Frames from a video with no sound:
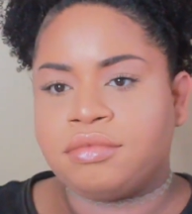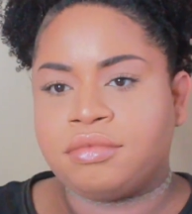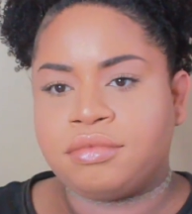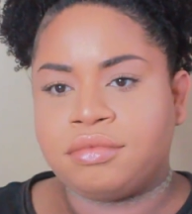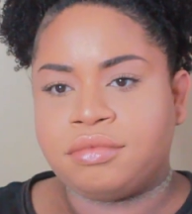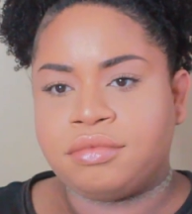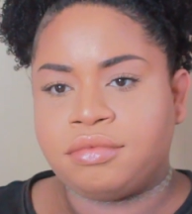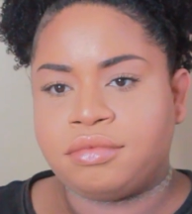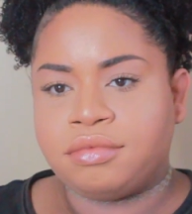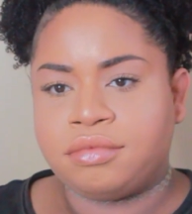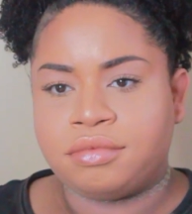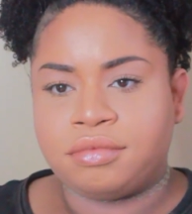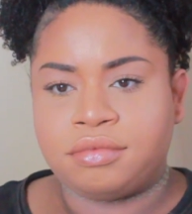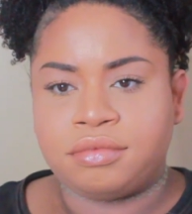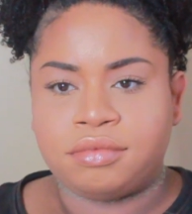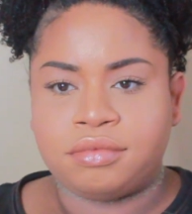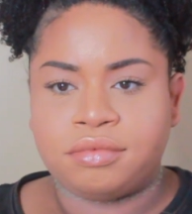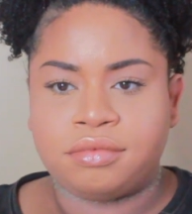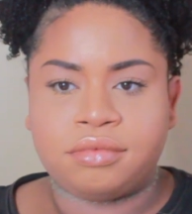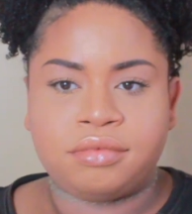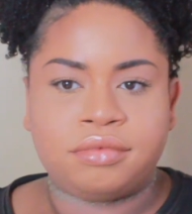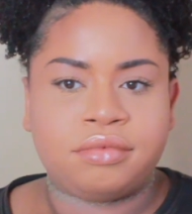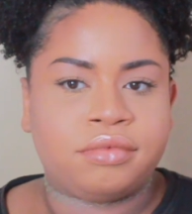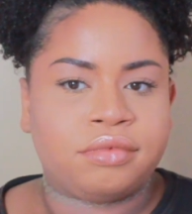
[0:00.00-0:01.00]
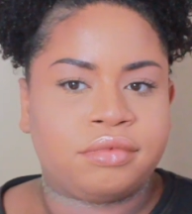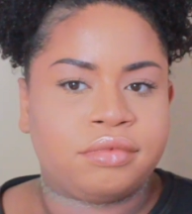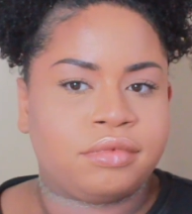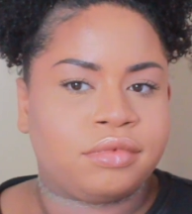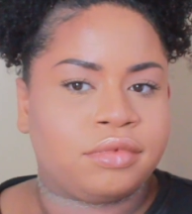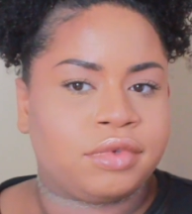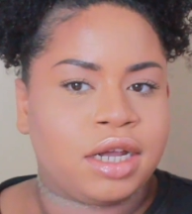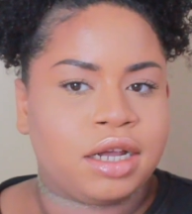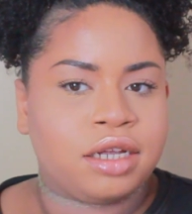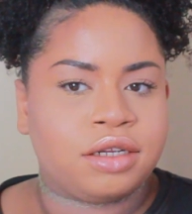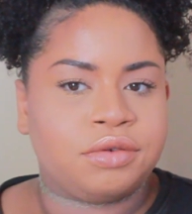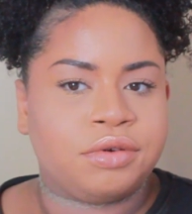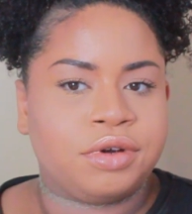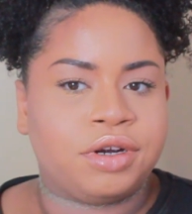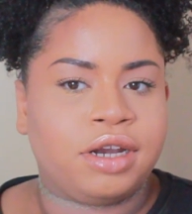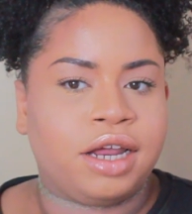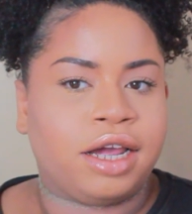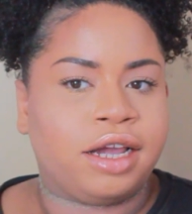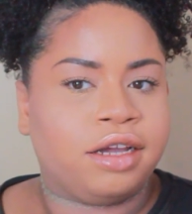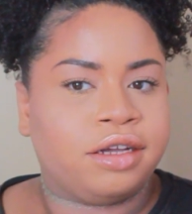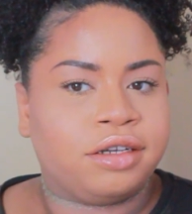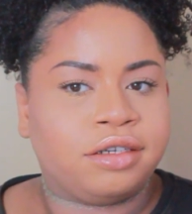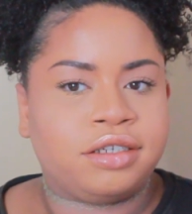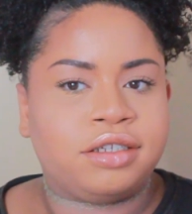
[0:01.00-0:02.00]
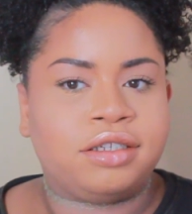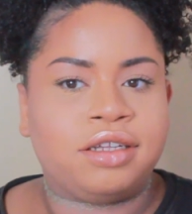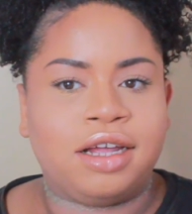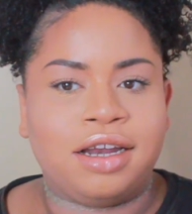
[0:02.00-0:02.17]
Mmm, I swear, like, just